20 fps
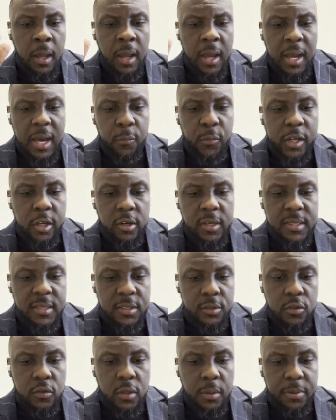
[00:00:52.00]
And when you listen
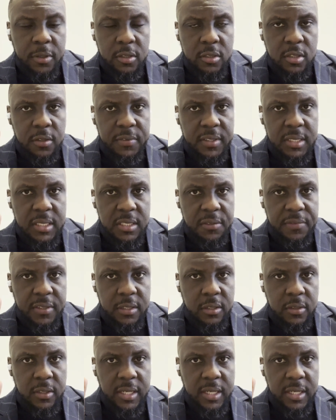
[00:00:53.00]
to Rob HERSOV in this video,